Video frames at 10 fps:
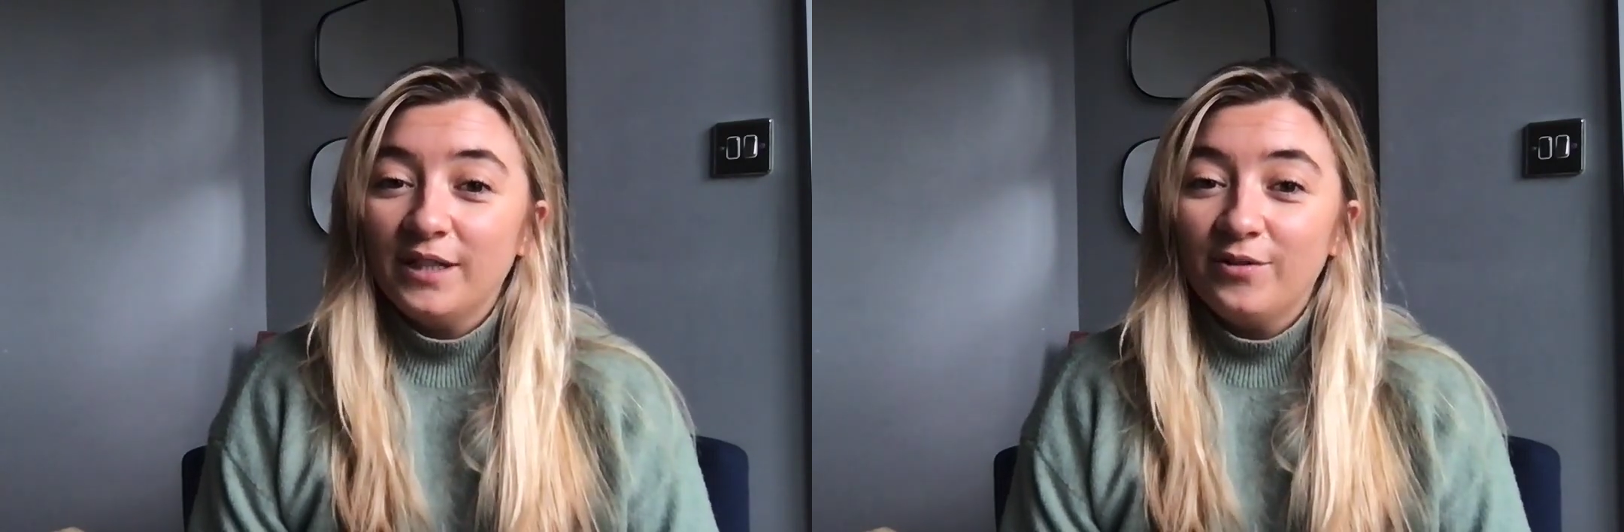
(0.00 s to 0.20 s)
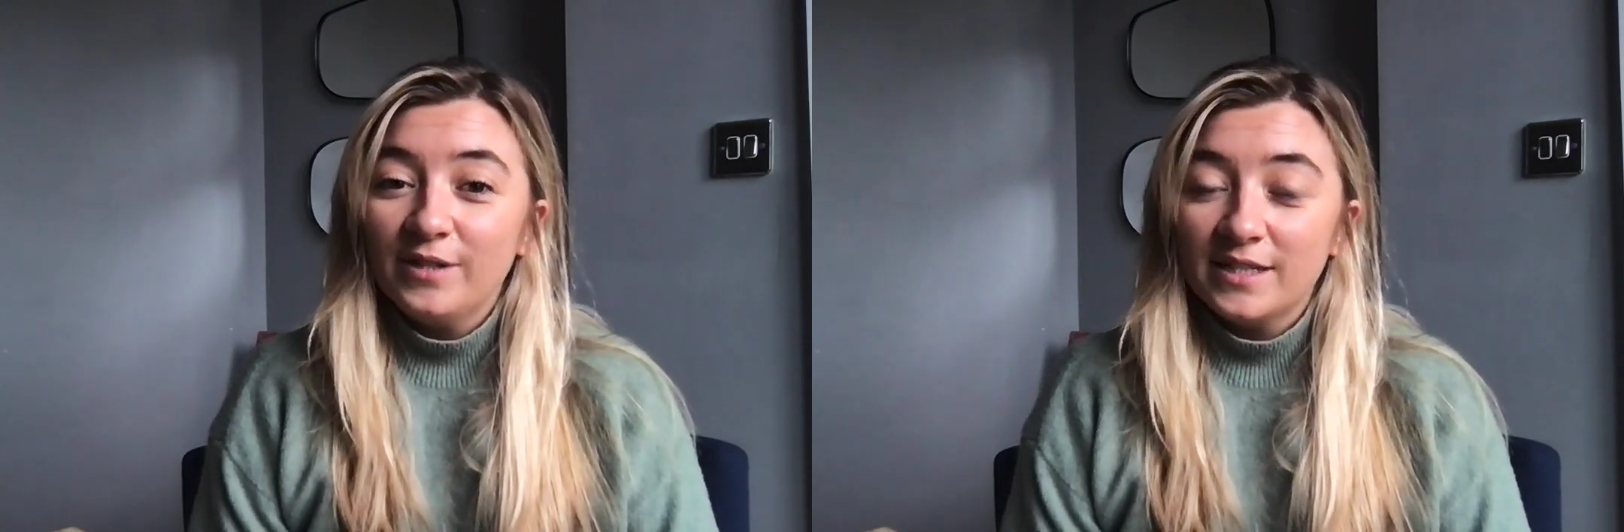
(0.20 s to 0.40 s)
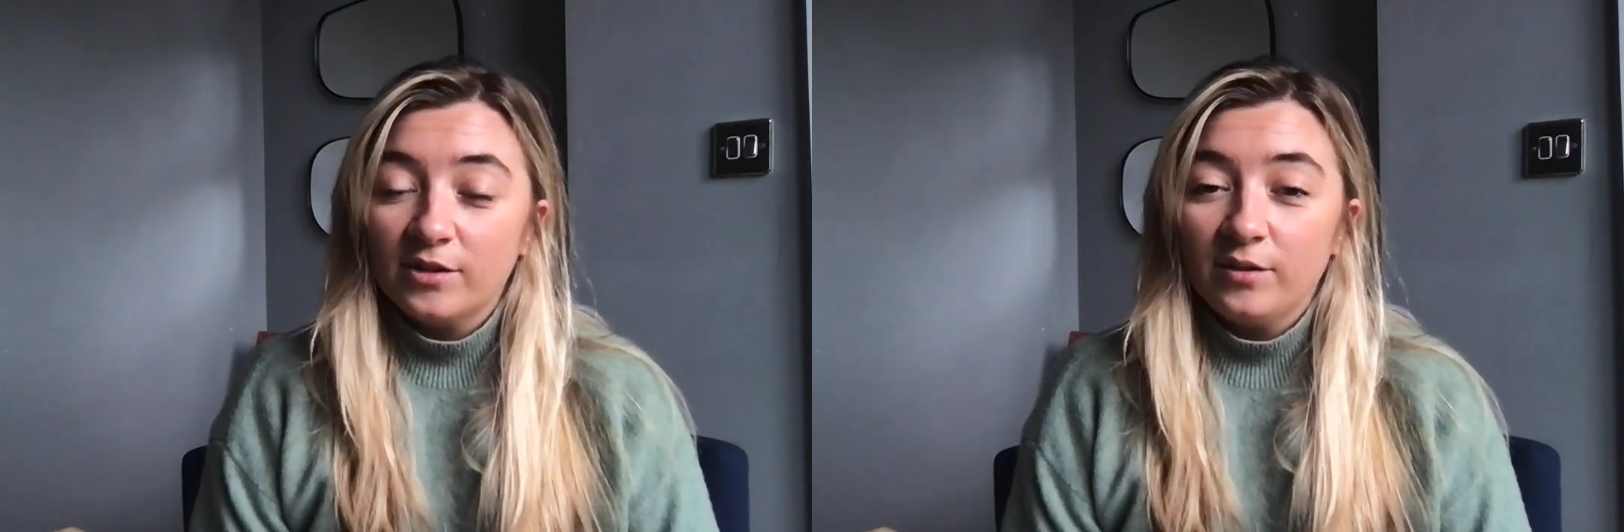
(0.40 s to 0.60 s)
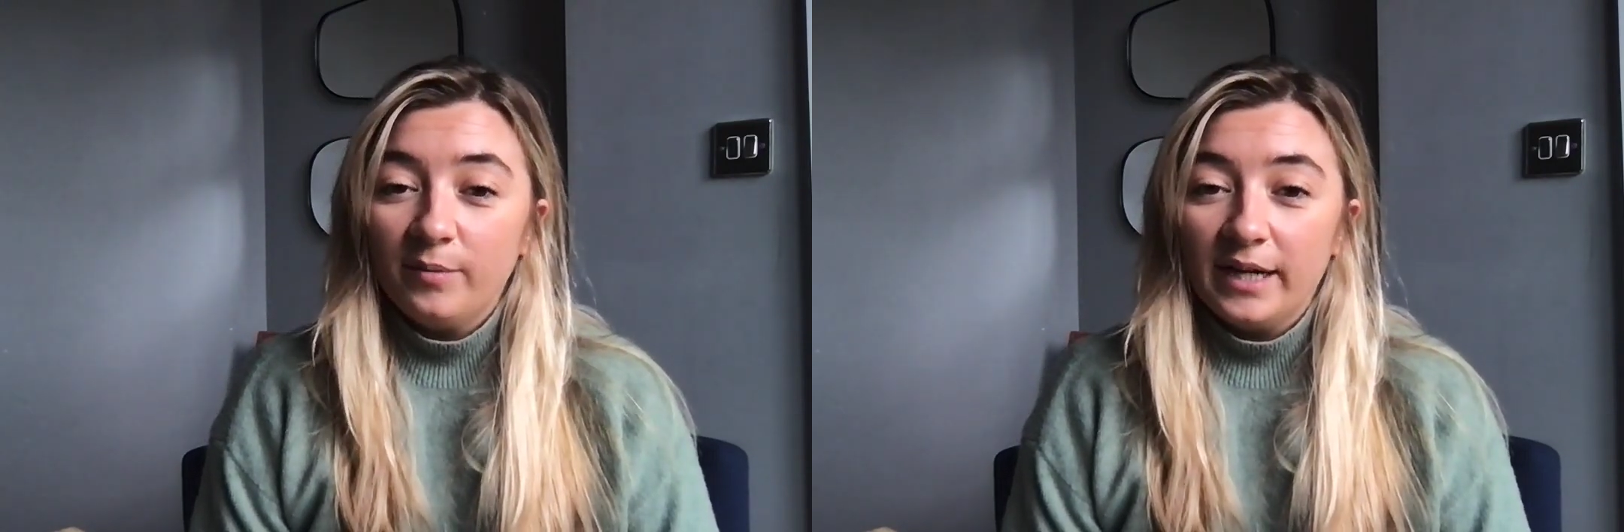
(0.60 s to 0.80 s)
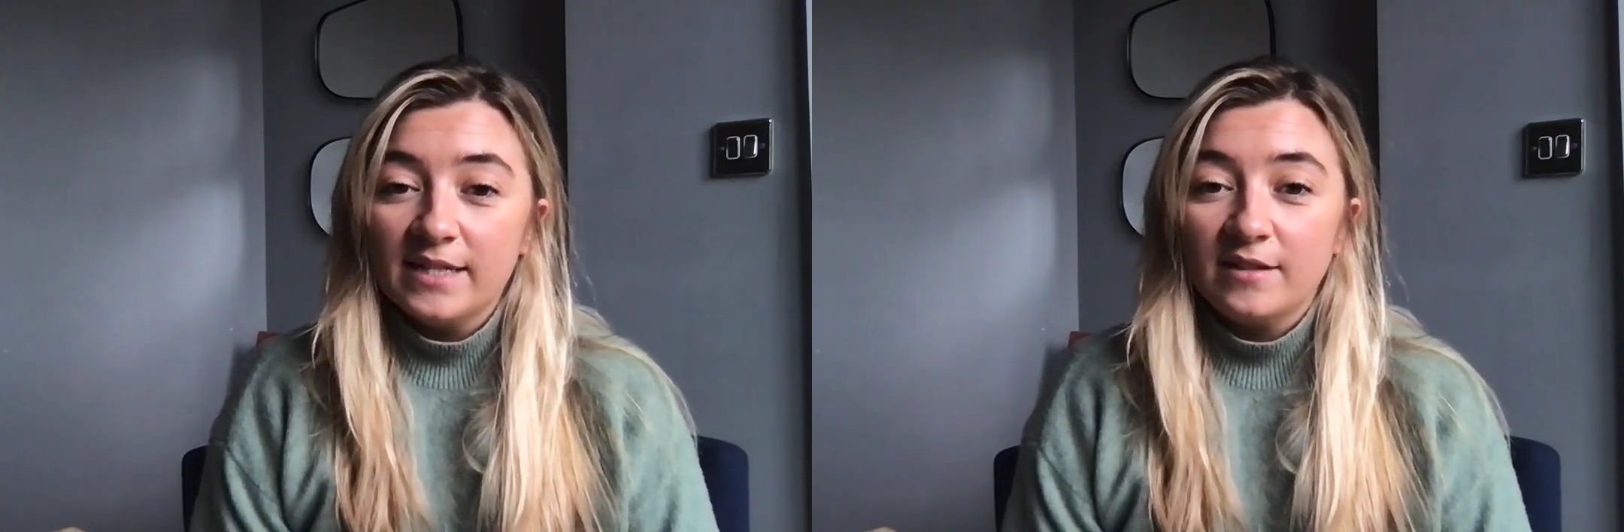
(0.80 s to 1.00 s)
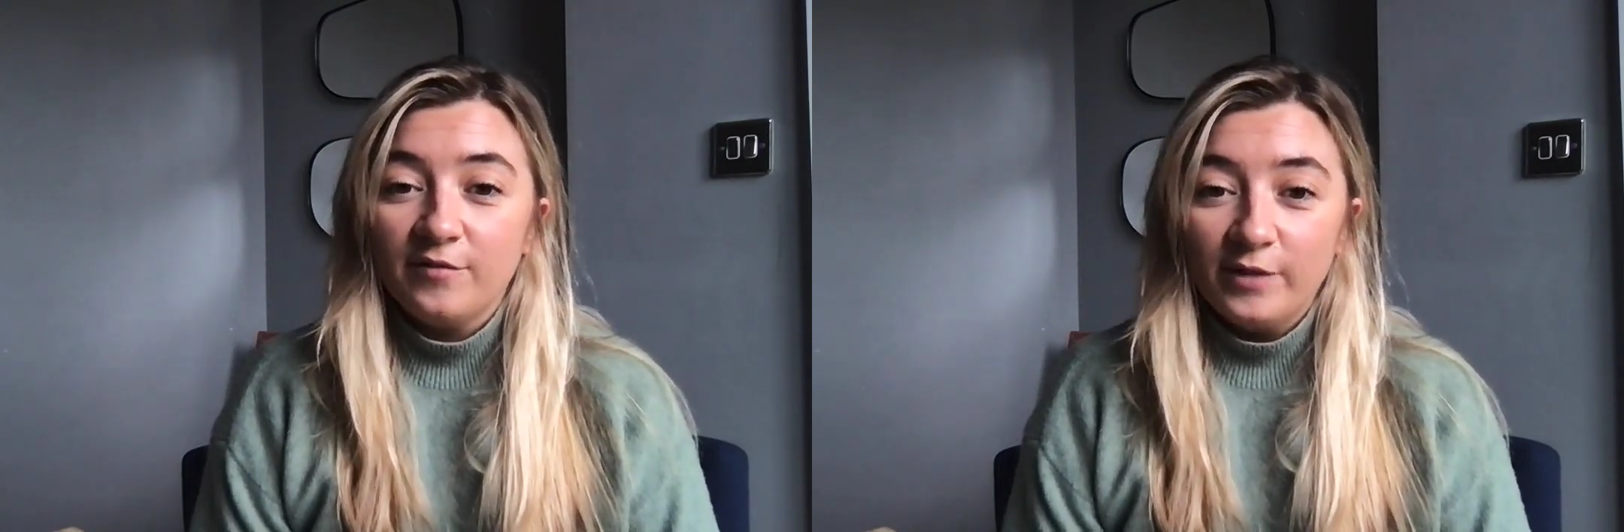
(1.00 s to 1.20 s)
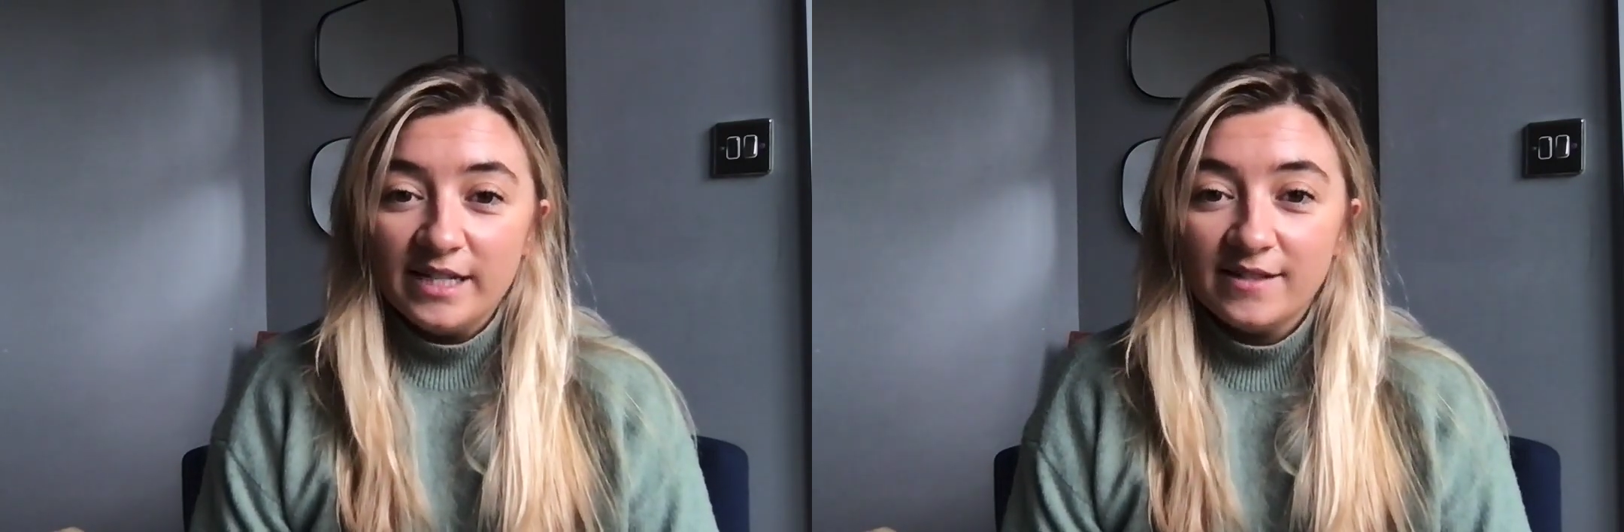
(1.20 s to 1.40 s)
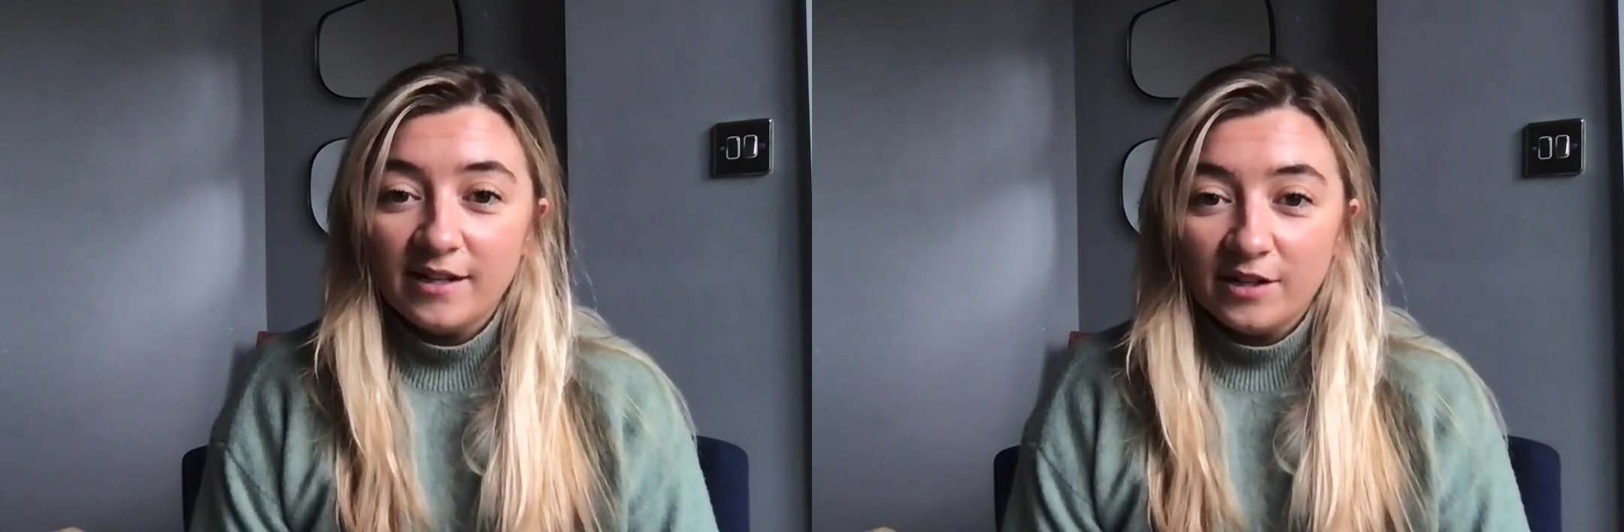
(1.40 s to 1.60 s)
critical appraisal of
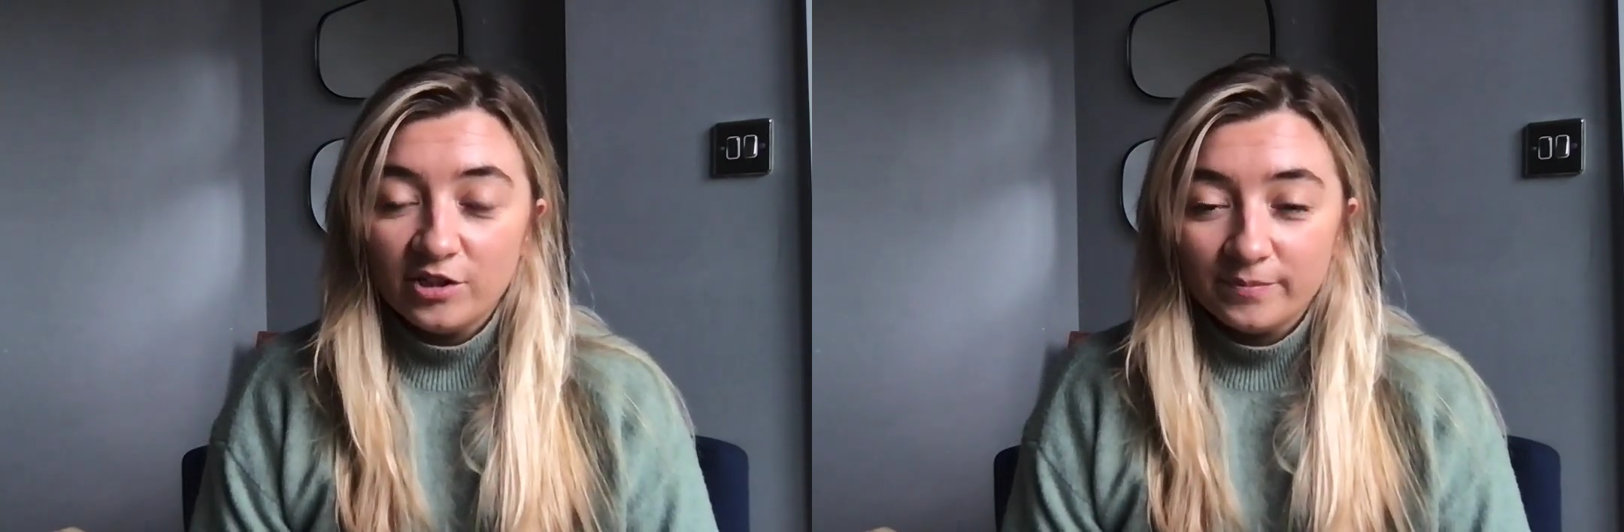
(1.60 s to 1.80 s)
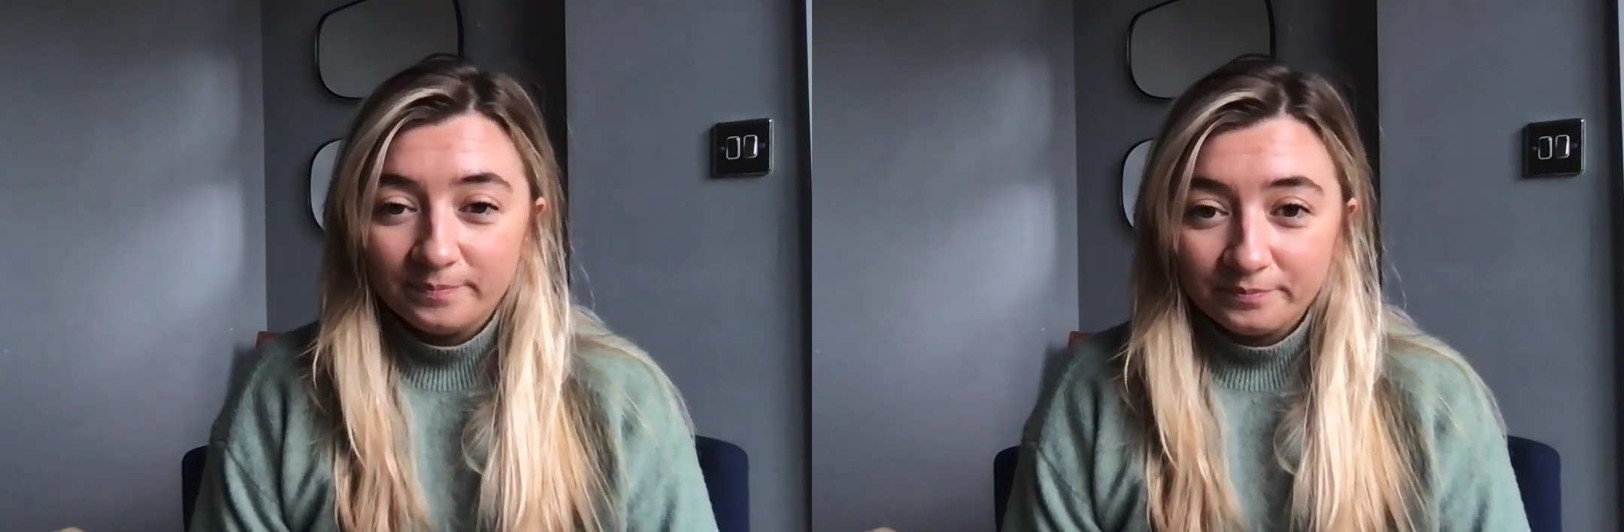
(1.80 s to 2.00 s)
research,